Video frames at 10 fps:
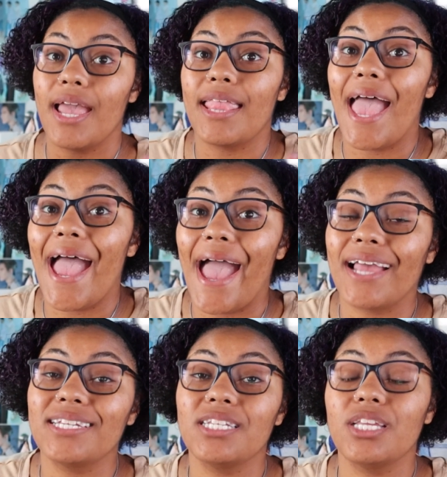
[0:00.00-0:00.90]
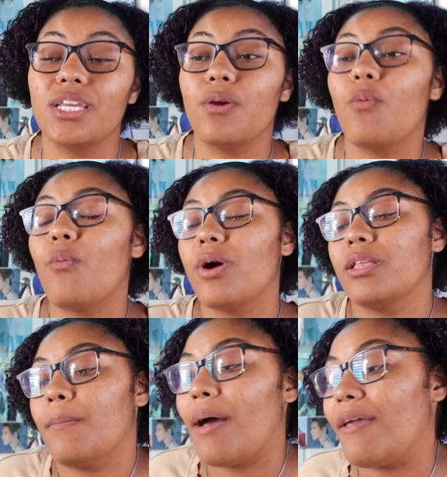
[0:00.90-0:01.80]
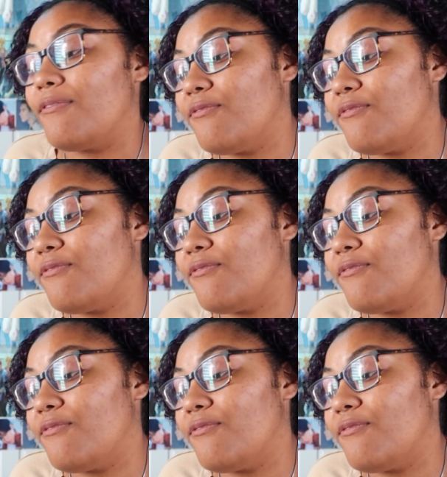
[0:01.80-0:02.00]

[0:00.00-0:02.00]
And actually, one of my